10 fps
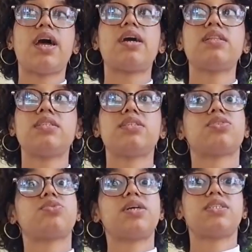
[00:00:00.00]
and in the
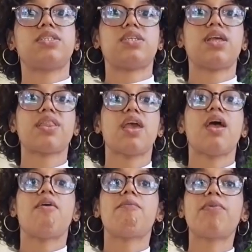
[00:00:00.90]

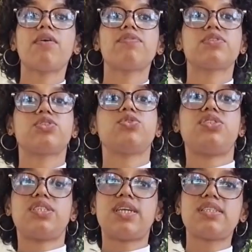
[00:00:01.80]
strategies, both
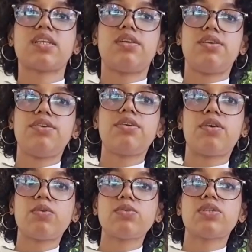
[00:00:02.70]
suggest clear
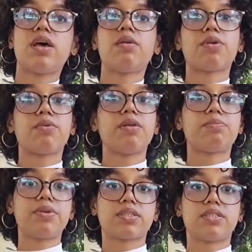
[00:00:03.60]
goals and regular
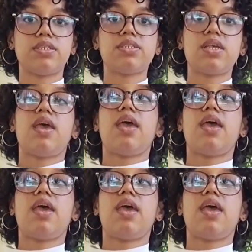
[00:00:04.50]
practice,